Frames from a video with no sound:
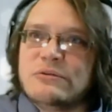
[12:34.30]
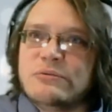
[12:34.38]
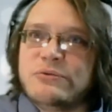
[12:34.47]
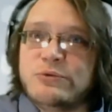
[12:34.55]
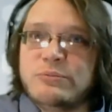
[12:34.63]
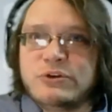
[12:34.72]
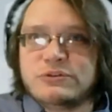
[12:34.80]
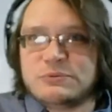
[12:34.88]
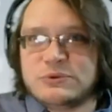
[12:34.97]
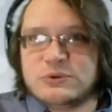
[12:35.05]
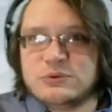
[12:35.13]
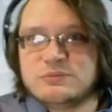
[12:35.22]
through
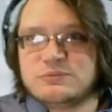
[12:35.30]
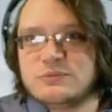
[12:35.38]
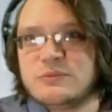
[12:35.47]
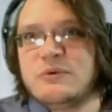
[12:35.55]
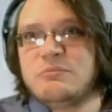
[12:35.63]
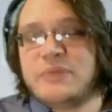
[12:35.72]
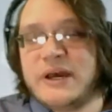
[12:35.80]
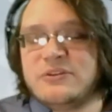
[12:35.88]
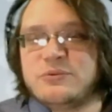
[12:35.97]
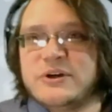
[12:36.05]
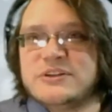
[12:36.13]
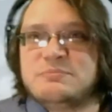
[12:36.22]
multiple
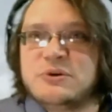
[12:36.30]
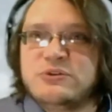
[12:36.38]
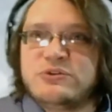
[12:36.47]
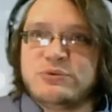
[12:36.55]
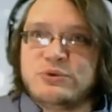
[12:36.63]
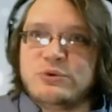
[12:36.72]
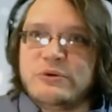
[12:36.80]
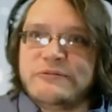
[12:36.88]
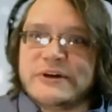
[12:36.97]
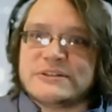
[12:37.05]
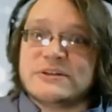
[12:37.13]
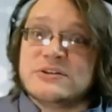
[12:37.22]
pathways, both through
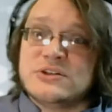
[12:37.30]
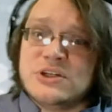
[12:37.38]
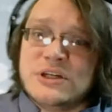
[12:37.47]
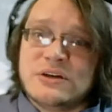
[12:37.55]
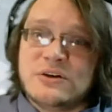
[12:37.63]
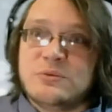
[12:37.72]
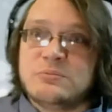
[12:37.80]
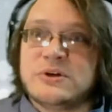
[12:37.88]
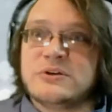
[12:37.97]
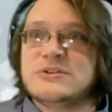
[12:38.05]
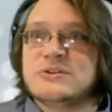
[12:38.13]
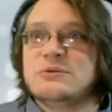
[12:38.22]
effects on the genome, but
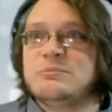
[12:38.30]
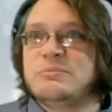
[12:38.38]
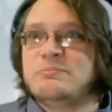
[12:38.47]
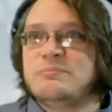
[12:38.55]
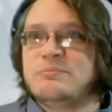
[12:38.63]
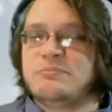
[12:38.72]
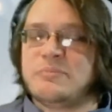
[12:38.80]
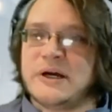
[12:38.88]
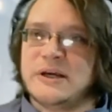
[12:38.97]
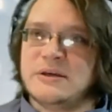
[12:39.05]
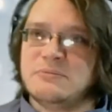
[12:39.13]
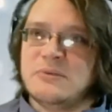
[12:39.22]
also
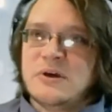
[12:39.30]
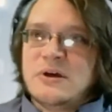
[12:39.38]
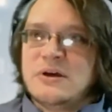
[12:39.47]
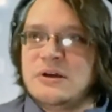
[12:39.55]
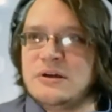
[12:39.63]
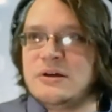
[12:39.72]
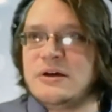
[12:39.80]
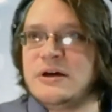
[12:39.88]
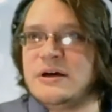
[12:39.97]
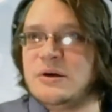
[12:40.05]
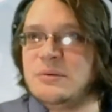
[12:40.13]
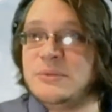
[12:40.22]
by
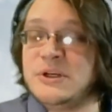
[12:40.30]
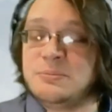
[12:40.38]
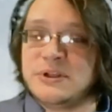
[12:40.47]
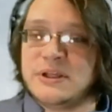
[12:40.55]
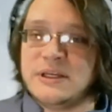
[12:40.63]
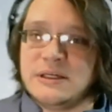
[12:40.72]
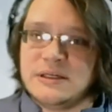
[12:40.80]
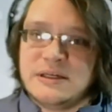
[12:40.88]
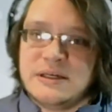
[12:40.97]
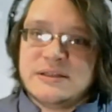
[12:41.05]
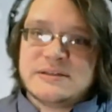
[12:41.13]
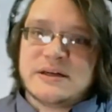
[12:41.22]
manipulating
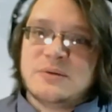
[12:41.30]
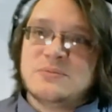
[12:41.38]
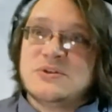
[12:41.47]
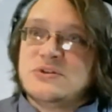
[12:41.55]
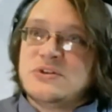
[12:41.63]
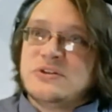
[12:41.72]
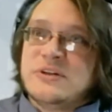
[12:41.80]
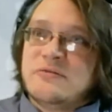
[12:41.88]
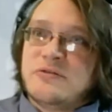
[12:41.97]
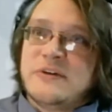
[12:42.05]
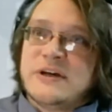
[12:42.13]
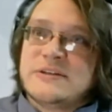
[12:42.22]
enzymes, you start to have
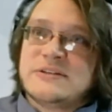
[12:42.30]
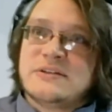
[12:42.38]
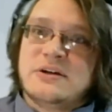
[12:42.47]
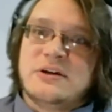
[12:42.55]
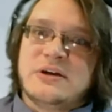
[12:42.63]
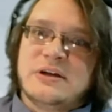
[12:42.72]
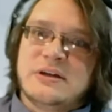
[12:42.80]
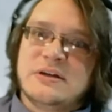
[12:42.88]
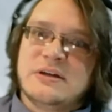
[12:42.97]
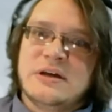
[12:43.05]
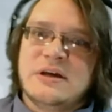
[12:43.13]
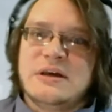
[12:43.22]
effects
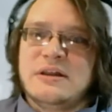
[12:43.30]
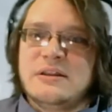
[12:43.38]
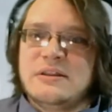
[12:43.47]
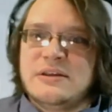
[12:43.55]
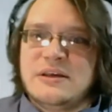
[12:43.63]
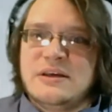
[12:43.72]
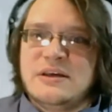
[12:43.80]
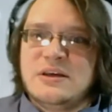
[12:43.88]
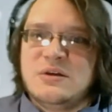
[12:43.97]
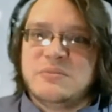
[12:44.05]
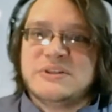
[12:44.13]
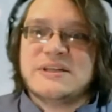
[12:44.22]
on
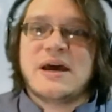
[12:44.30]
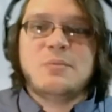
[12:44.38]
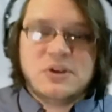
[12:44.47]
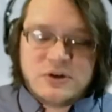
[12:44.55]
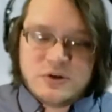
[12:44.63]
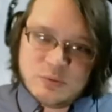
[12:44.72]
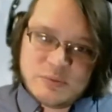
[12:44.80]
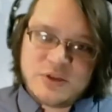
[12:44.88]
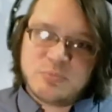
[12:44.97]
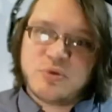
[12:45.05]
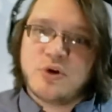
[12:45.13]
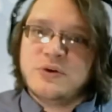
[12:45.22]
the metabolome and
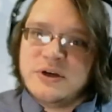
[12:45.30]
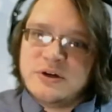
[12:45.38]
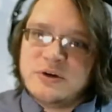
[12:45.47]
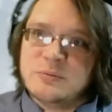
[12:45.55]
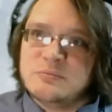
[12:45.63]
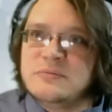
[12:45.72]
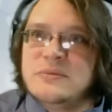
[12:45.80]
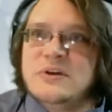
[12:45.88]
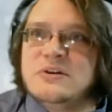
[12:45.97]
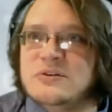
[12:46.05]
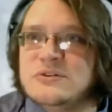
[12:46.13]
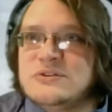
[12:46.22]
the proteome,
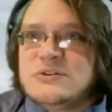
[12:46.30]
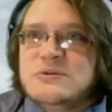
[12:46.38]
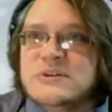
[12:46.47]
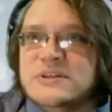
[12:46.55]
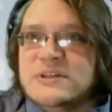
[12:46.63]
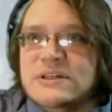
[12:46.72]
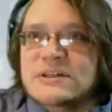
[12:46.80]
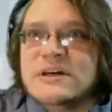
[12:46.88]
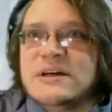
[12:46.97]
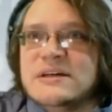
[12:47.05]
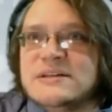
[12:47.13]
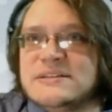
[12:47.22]
so the
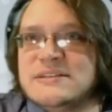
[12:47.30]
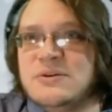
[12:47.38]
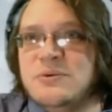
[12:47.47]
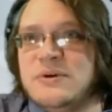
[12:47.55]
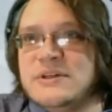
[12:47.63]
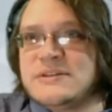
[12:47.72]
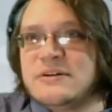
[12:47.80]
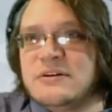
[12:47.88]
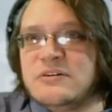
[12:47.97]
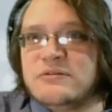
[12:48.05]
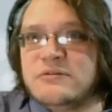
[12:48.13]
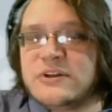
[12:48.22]
series
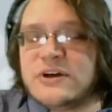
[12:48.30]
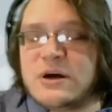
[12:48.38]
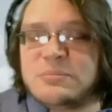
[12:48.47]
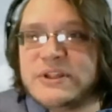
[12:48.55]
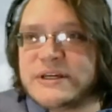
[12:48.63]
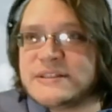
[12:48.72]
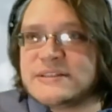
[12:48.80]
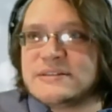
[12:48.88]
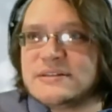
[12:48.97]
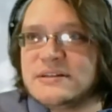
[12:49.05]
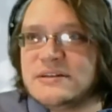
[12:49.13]
of the complex